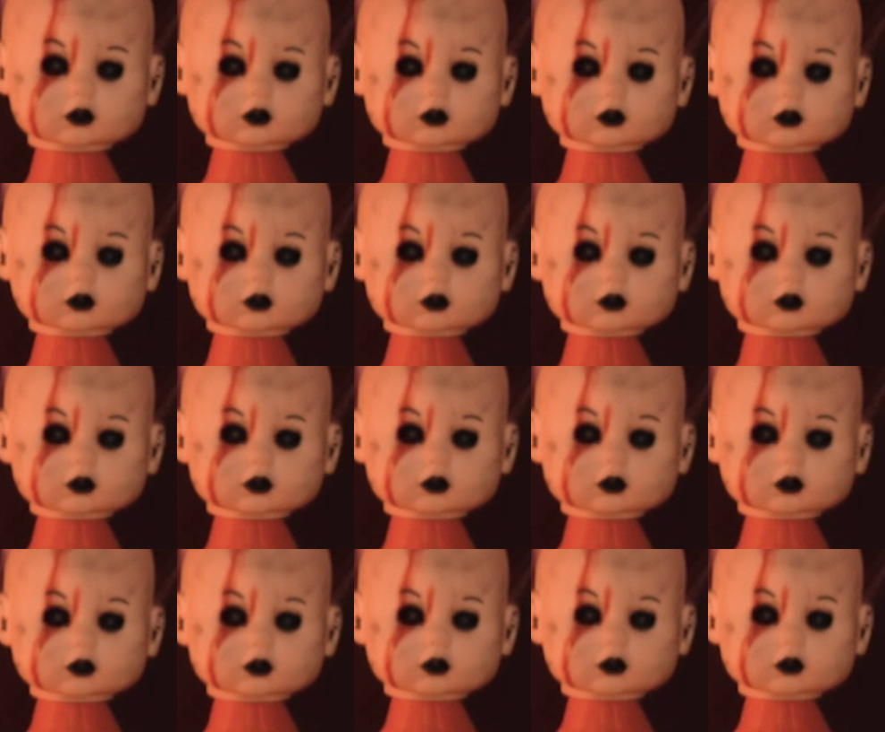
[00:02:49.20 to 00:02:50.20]

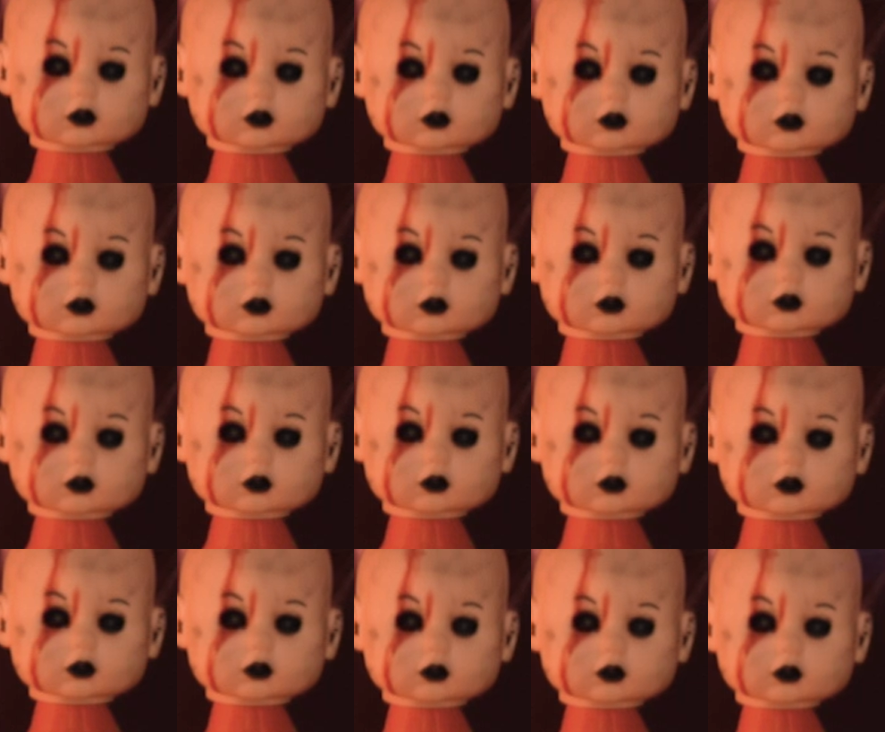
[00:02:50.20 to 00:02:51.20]

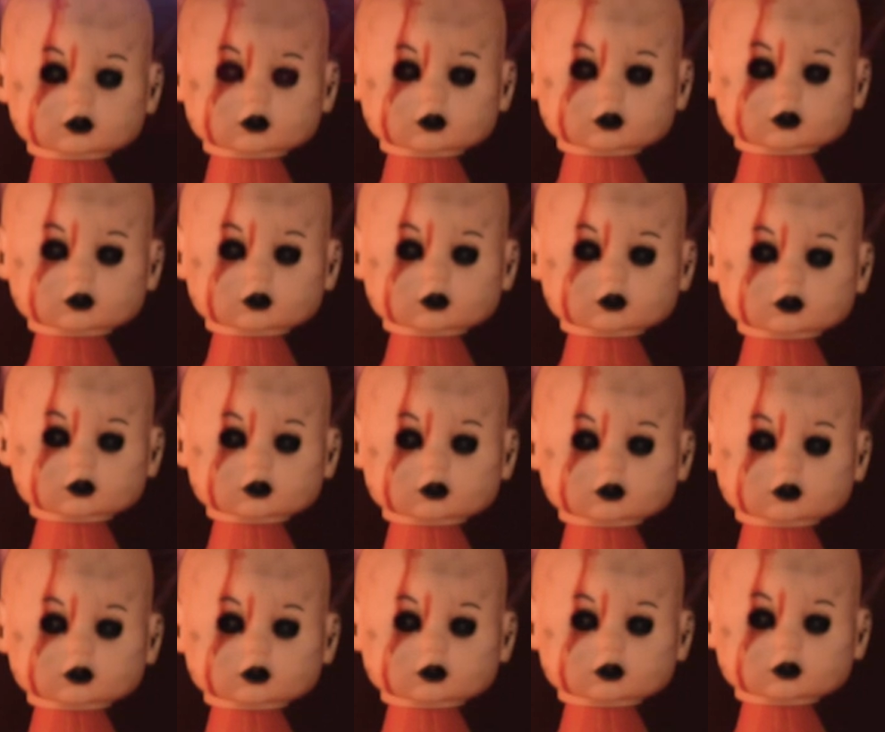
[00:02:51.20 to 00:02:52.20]

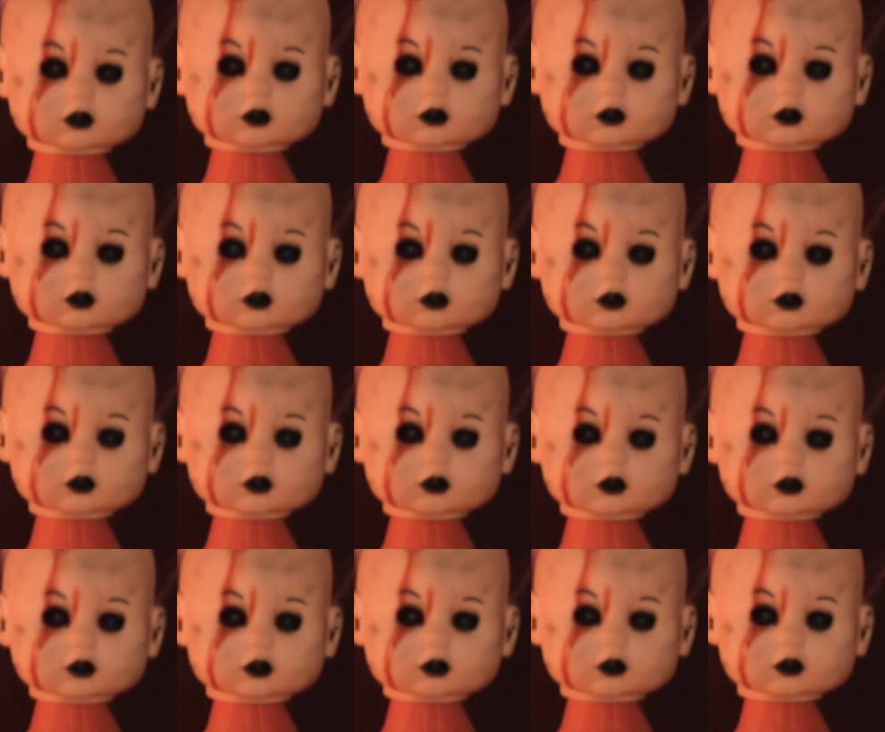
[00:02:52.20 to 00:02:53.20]

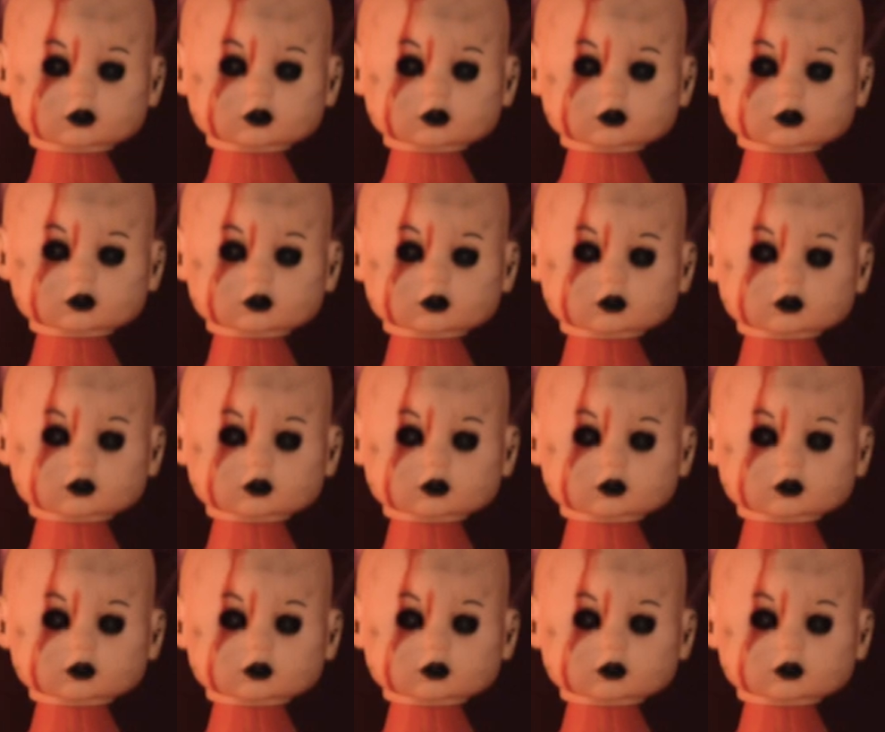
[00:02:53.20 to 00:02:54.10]
No words are spoken by the person on screen.